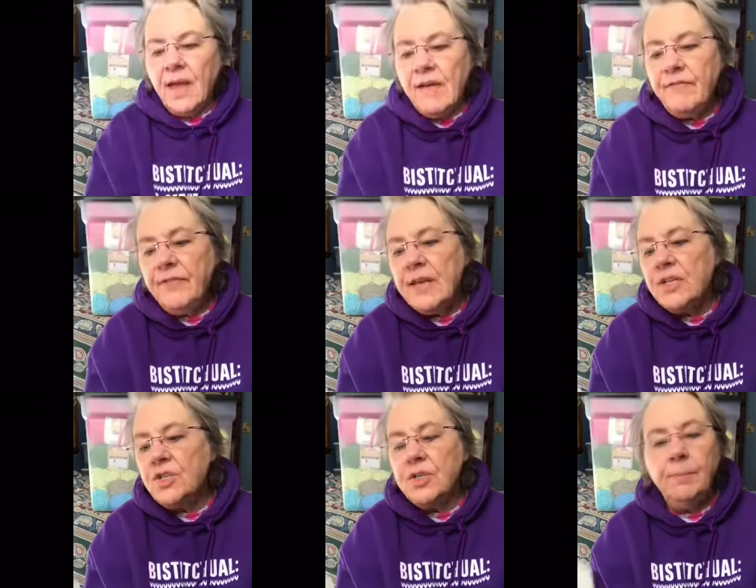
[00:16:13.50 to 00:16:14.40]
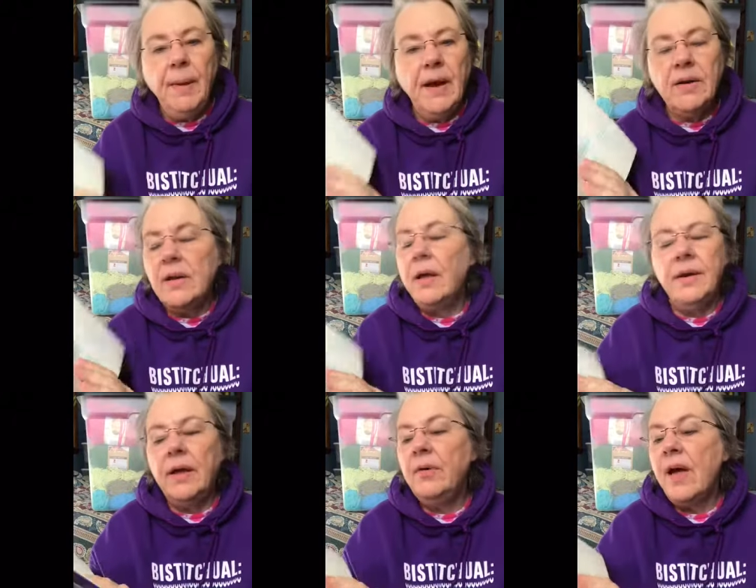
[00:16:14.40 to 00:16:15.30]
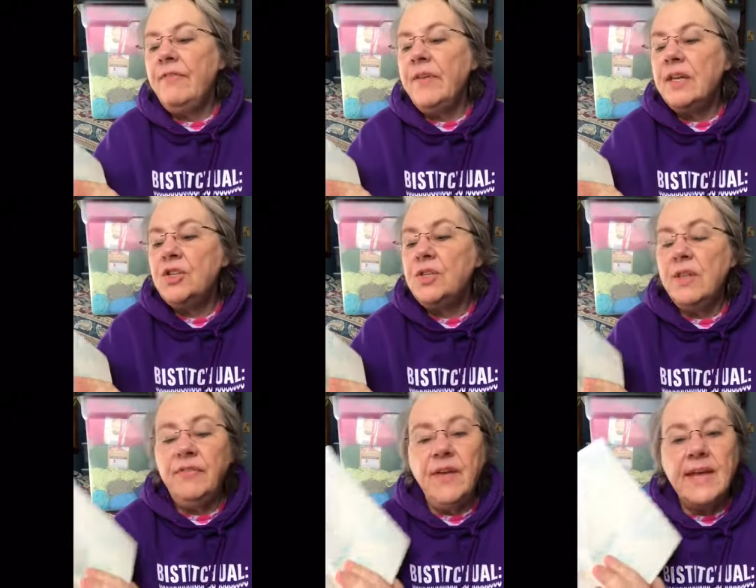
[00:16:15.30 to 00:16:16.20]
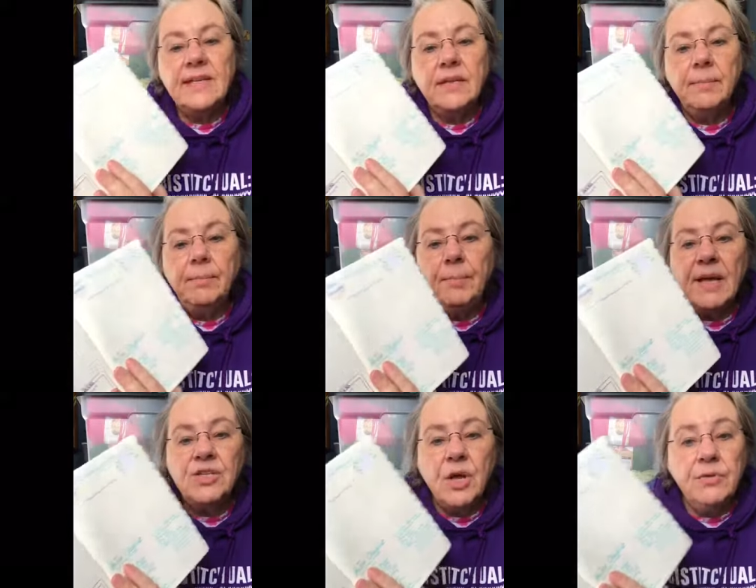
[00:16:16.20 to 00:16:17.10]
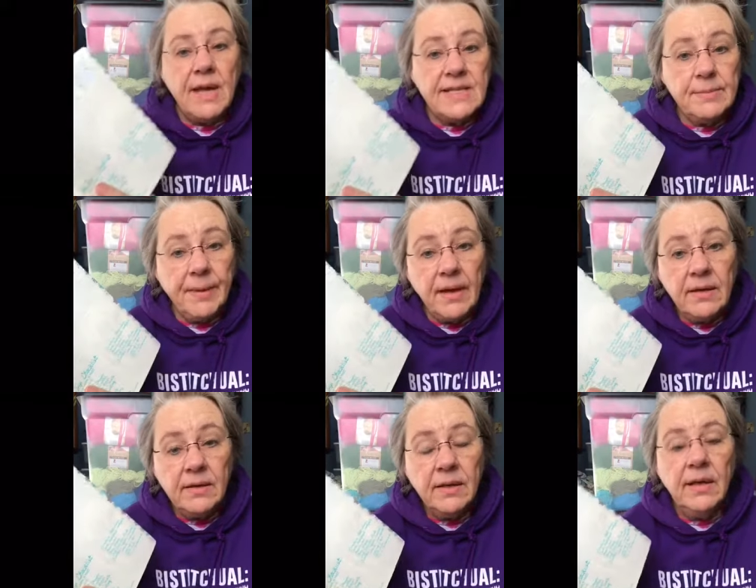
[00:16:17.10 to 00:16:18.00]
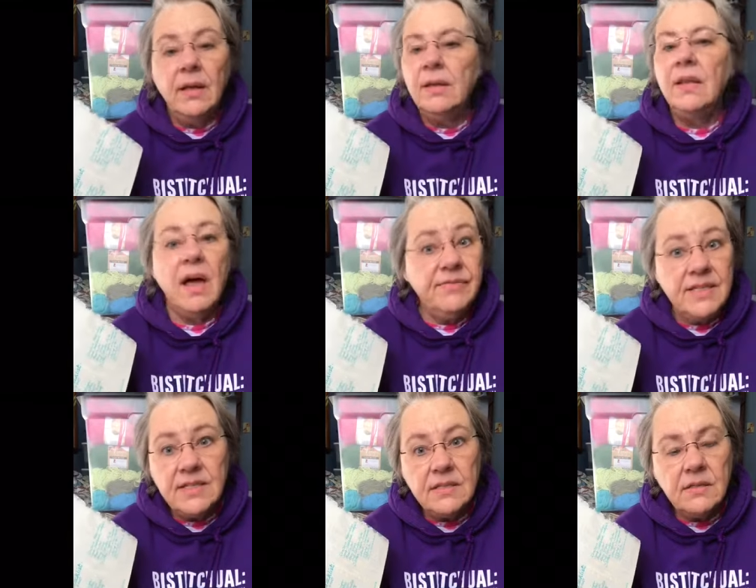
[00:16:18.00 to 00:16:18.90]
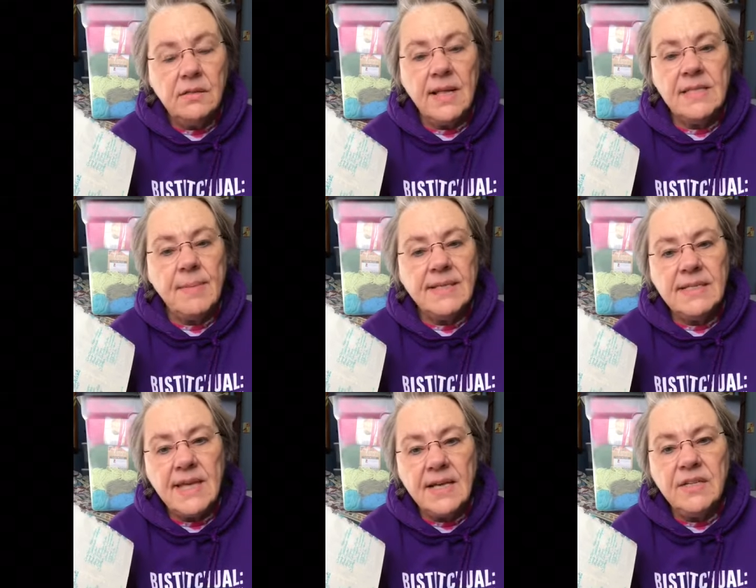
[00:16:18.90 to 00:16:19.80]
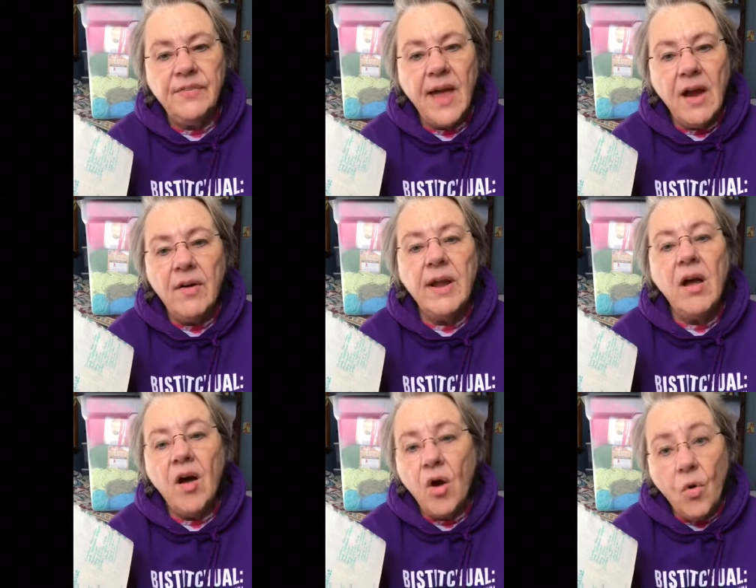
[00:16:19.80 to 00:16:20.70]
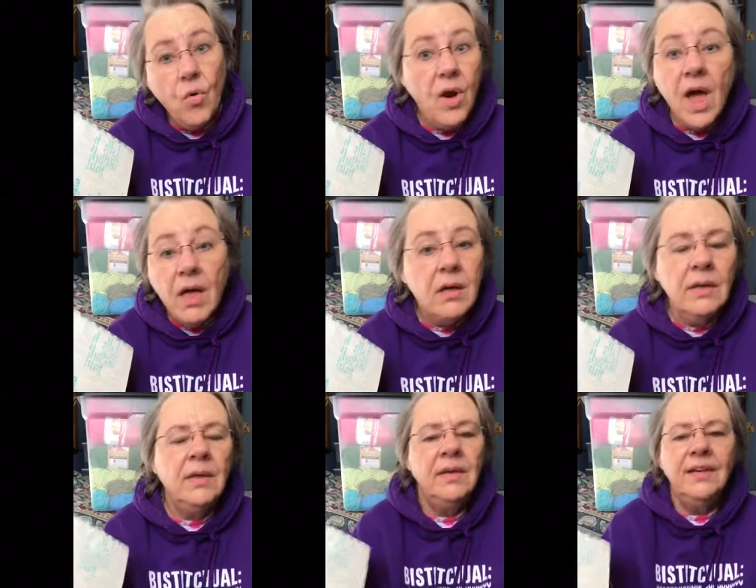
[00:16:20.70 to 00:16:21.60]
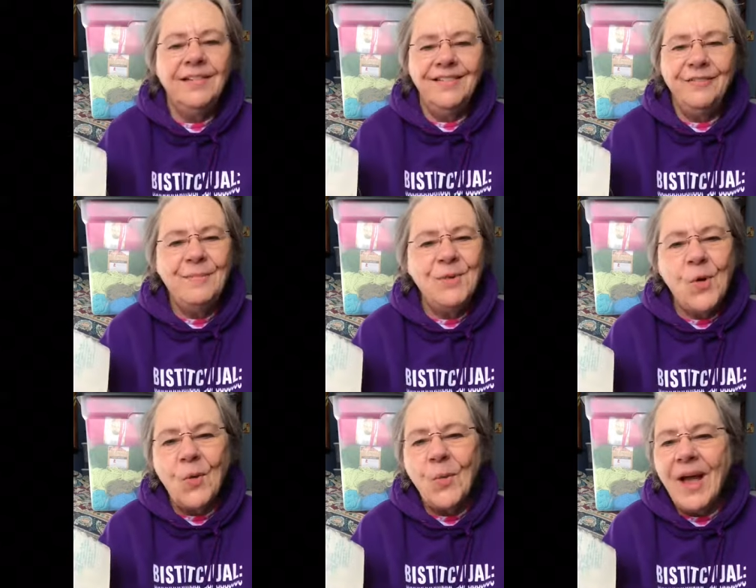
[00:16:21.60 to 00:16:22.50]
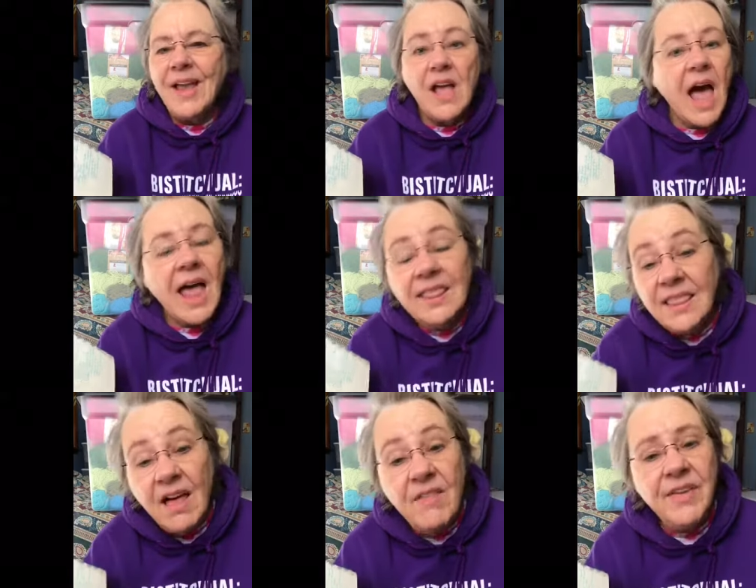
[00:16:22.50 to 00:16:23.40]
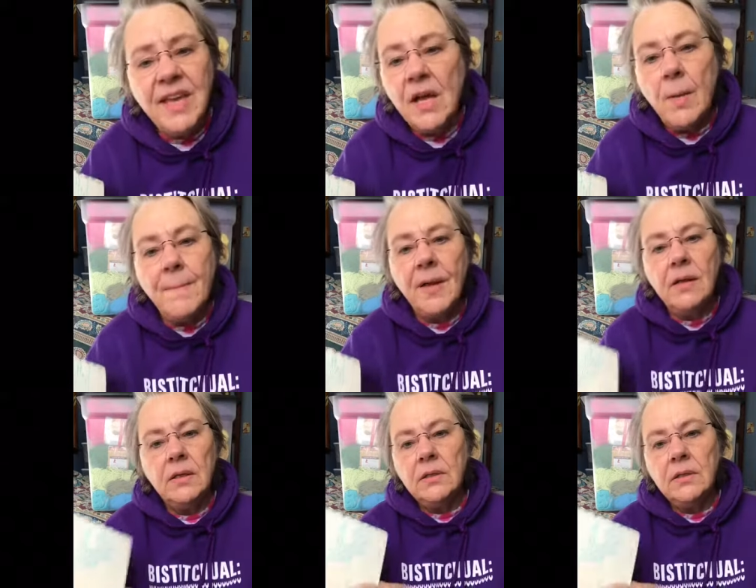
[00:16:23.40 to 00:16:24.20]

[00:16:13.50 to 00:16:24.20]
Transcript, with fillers: I finished Parad- uh, no, I finished The Phantom by Jo Nesbø. Loved it. That's my detective Harry Hole from Norway. I love him.